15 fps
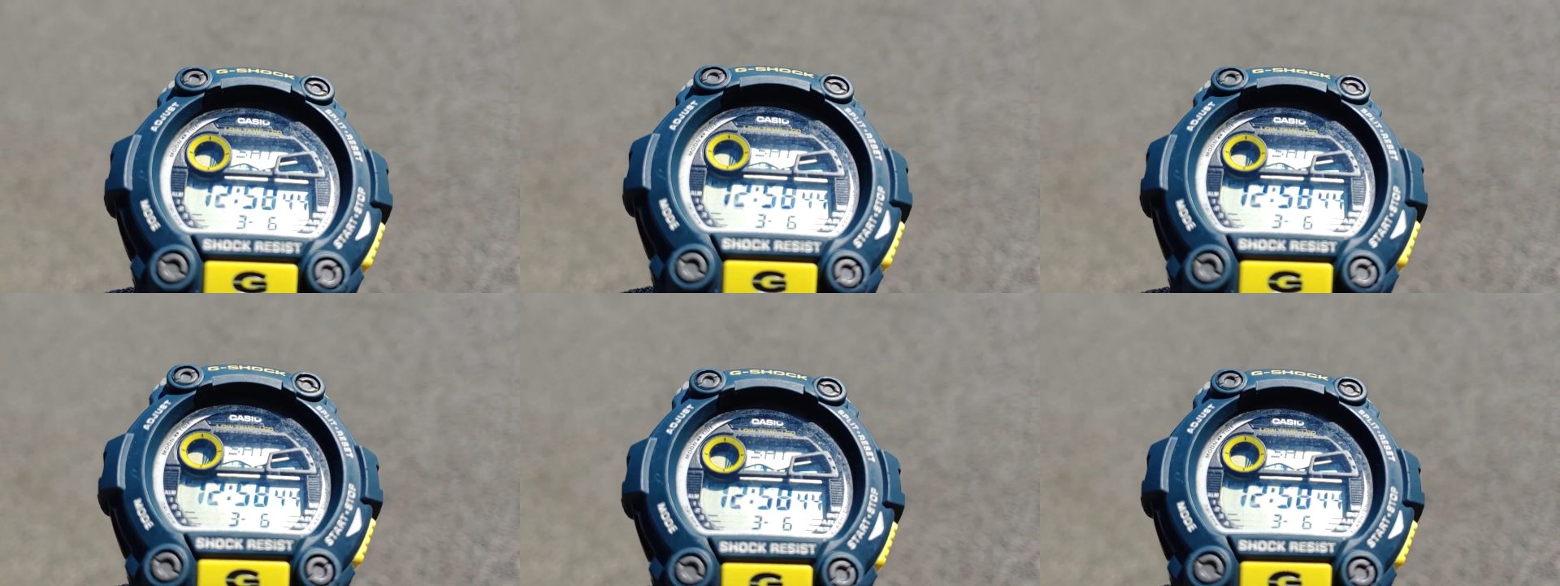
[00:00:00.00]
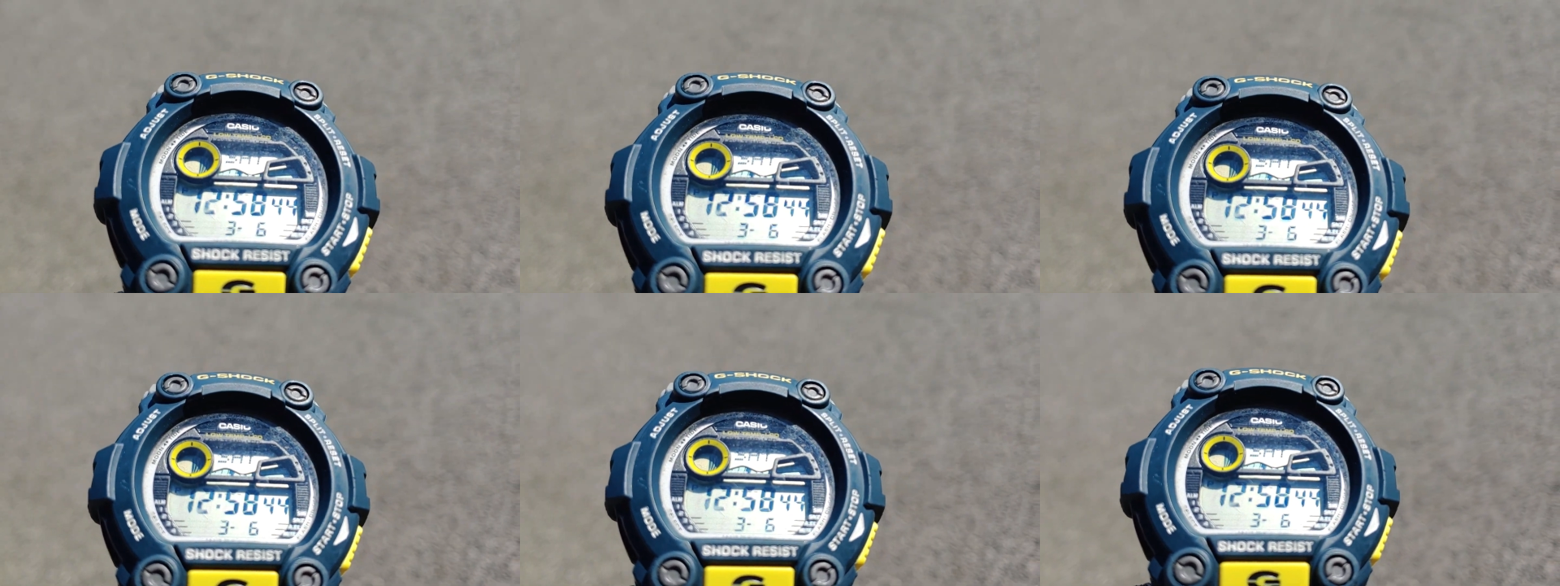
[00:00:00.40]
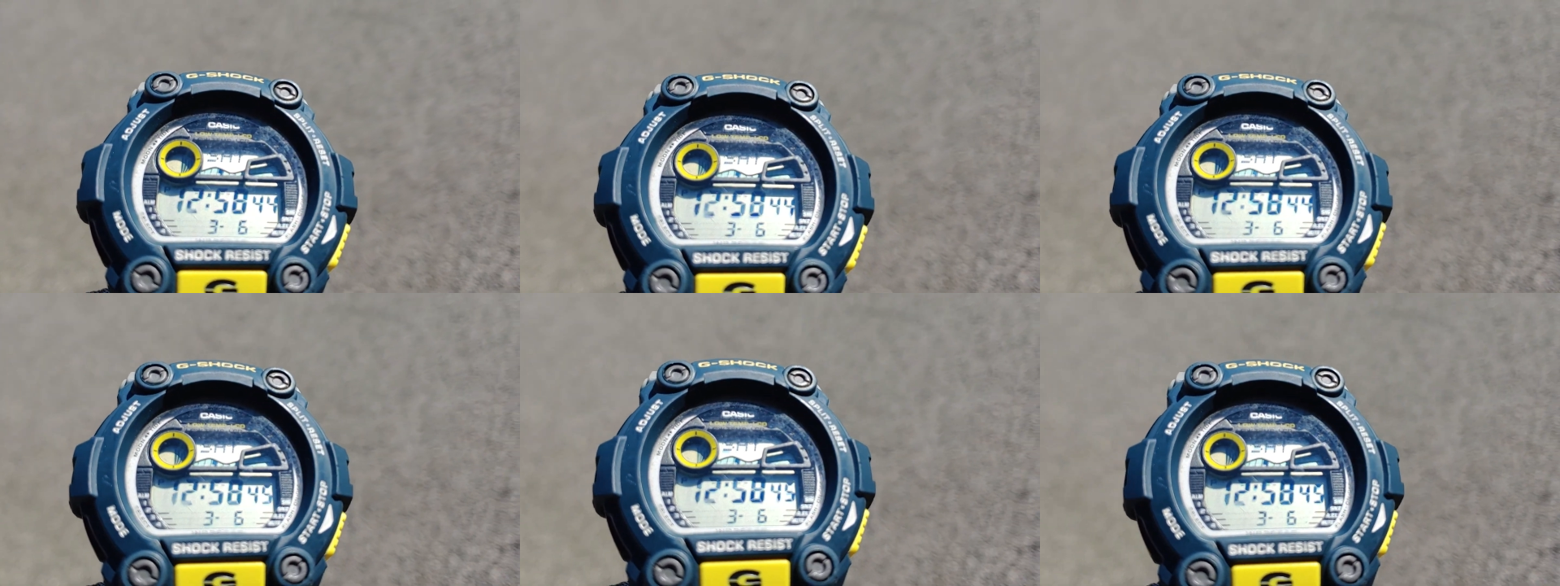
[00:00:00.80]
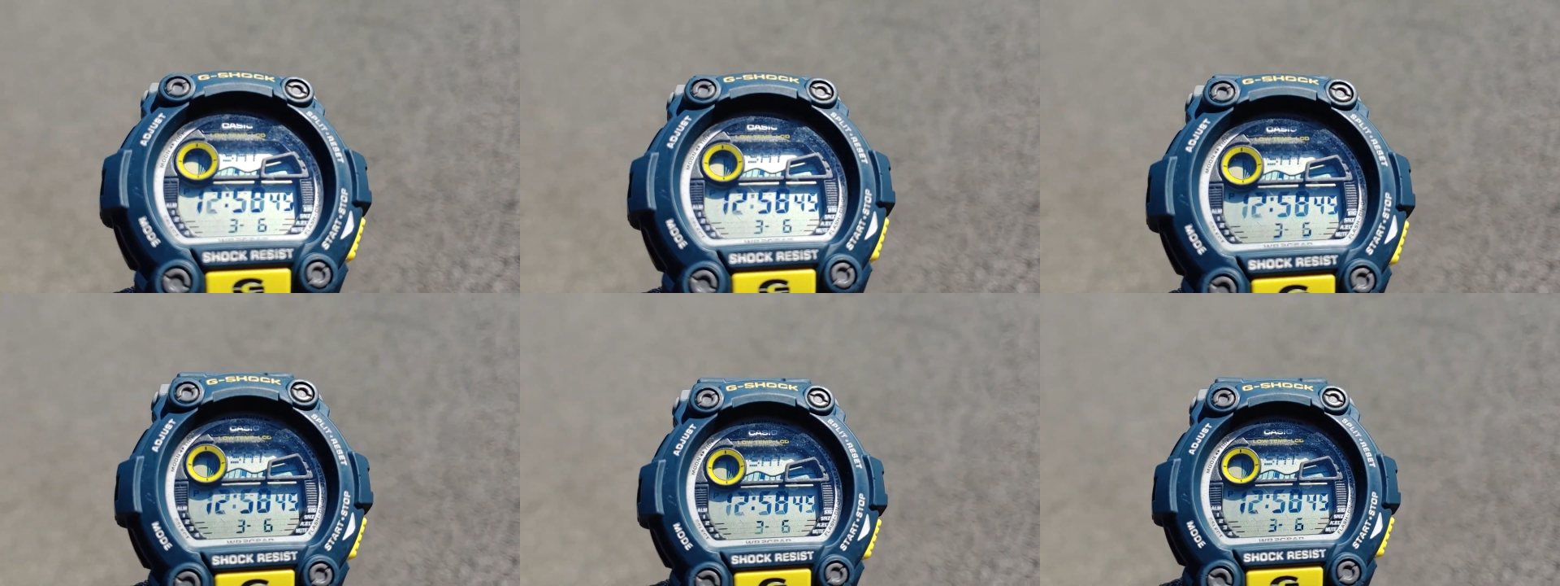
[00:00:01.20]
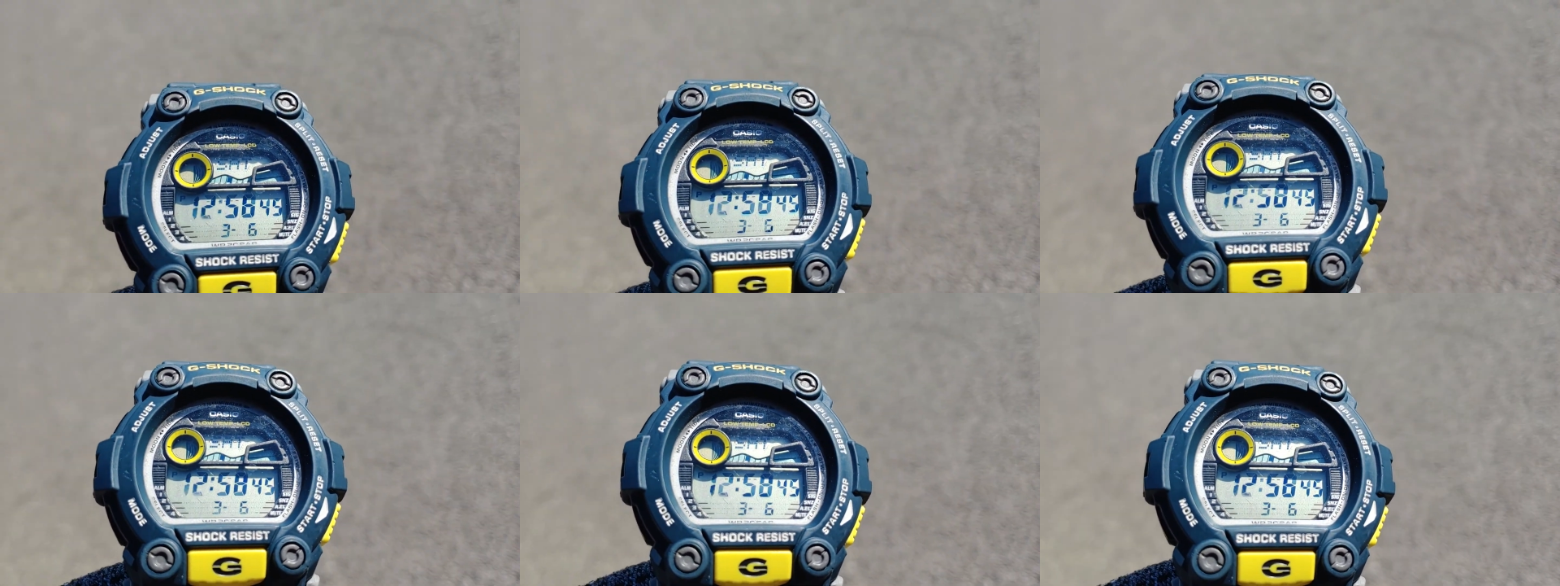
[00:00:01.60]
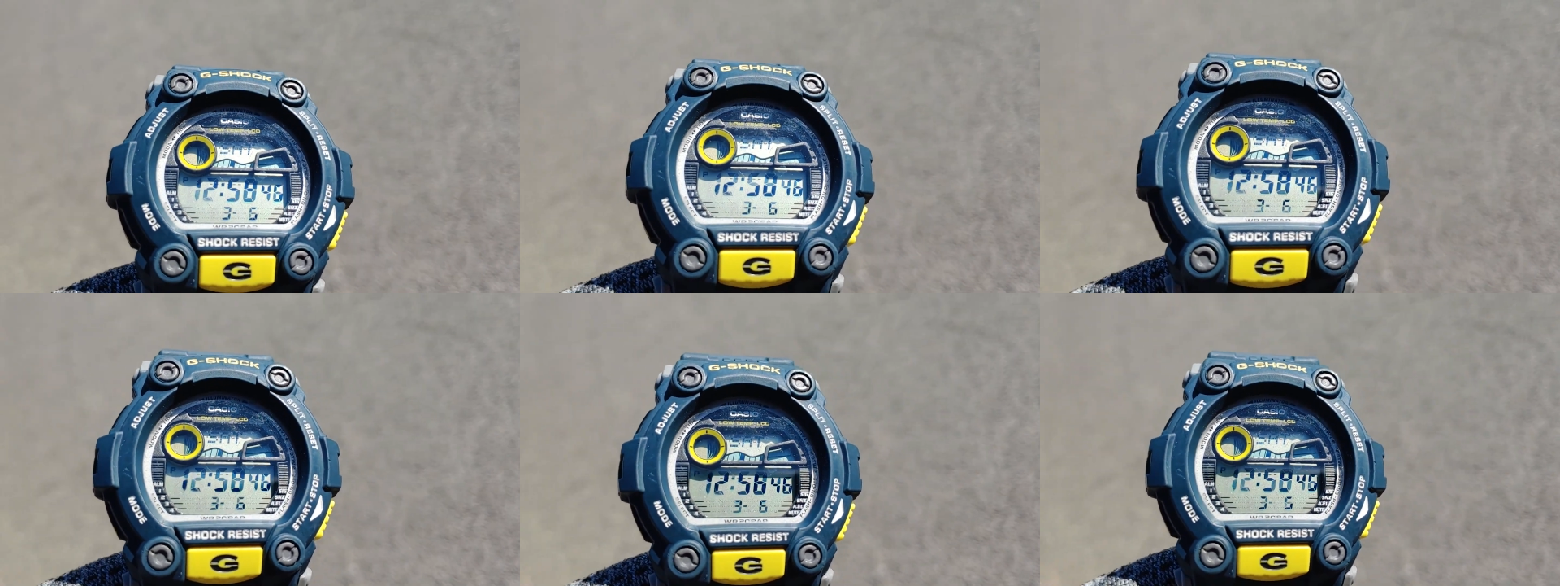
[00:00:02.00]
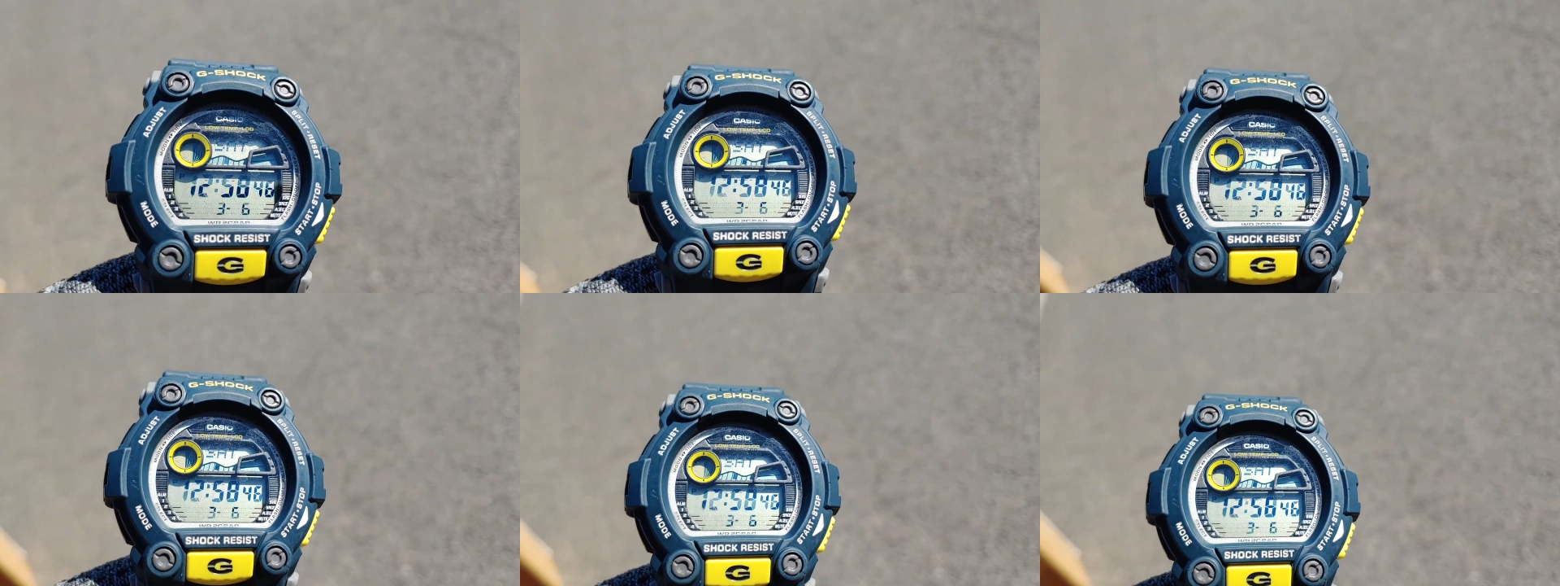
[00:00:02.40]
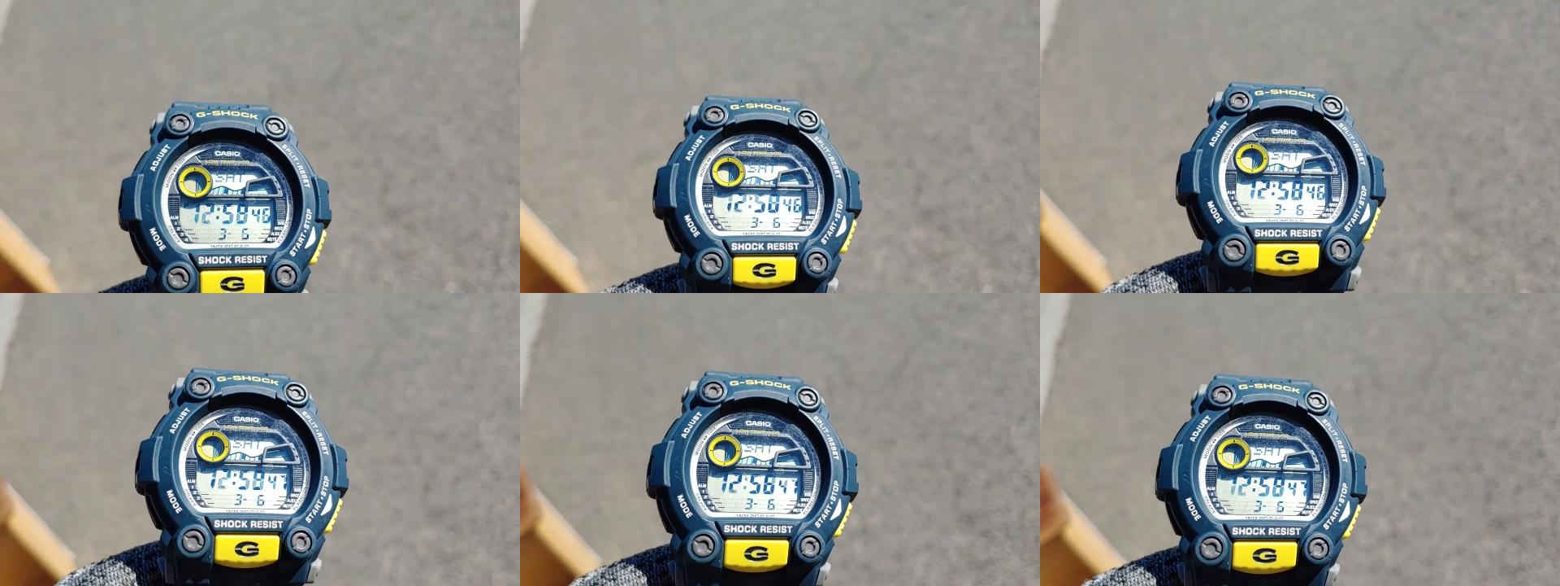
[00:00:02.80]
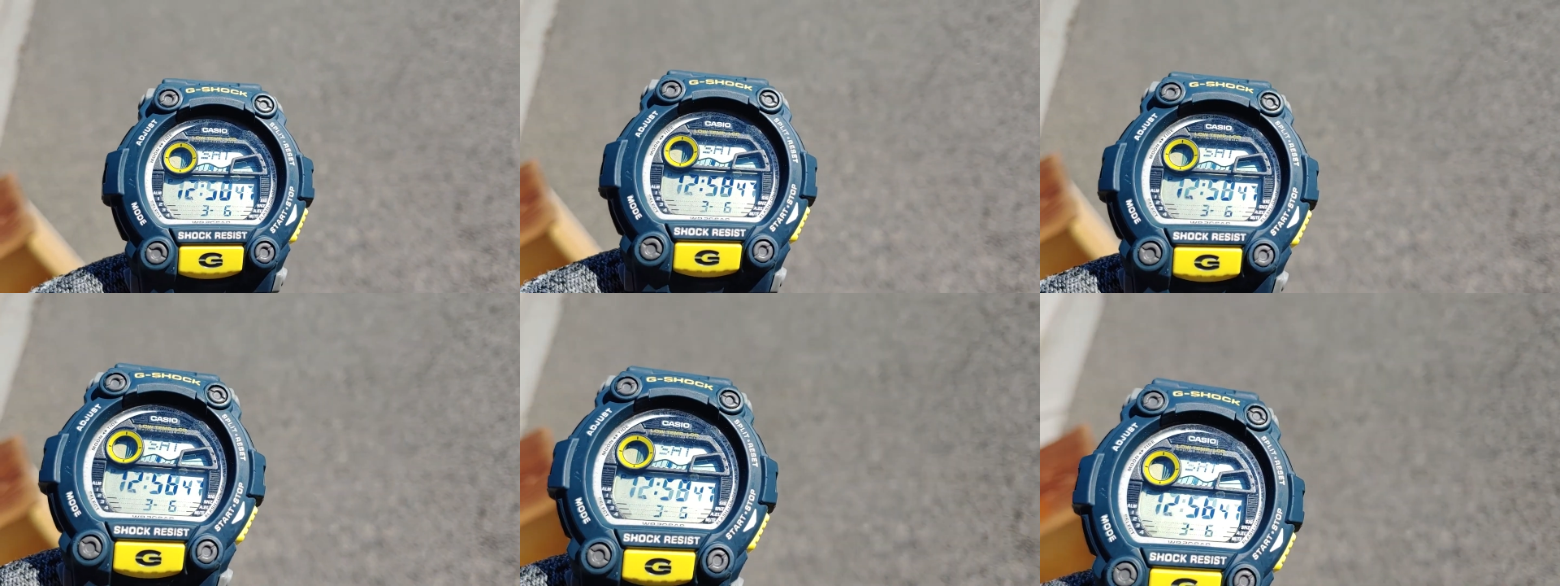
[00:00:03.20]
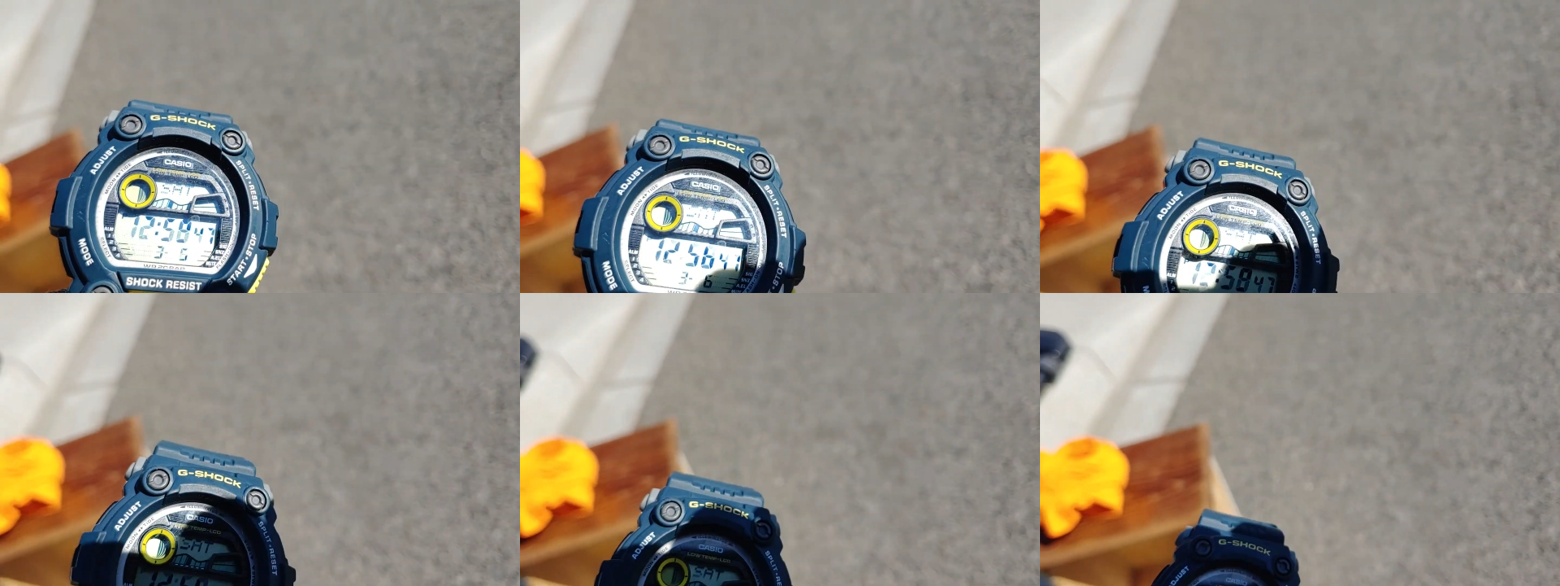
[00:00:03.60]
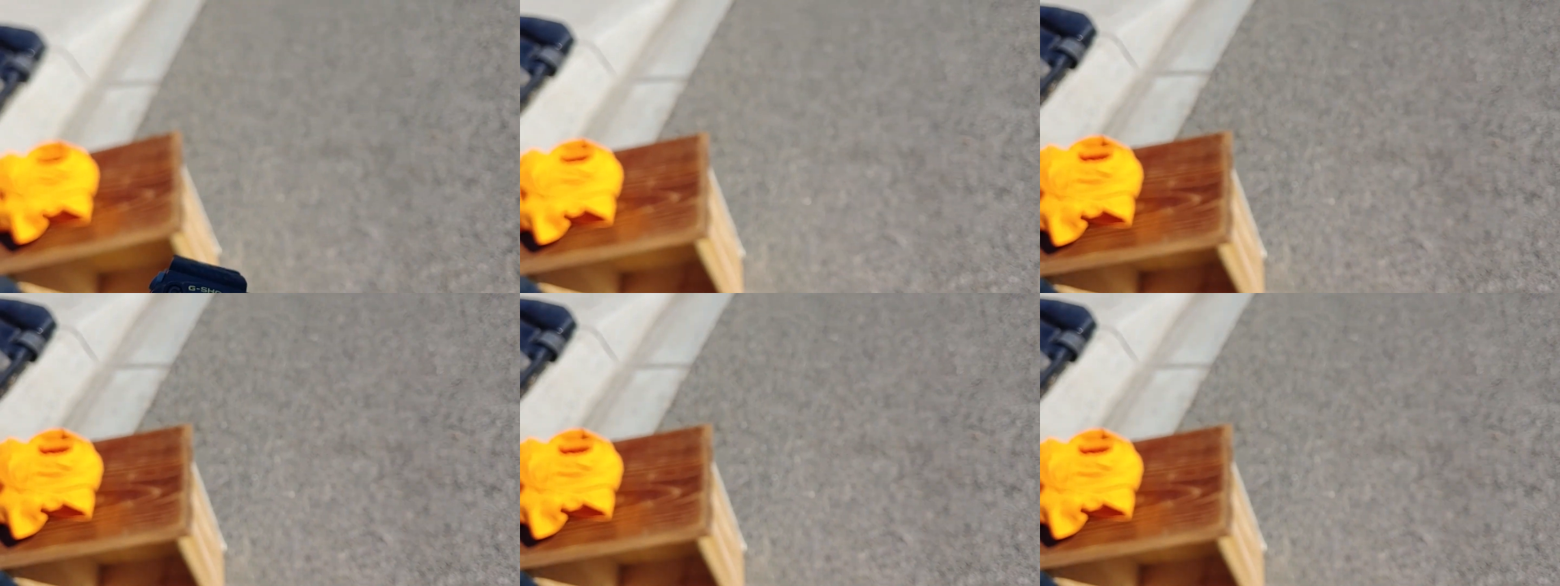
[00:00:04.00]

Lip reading: Nobody's mouth can be seen.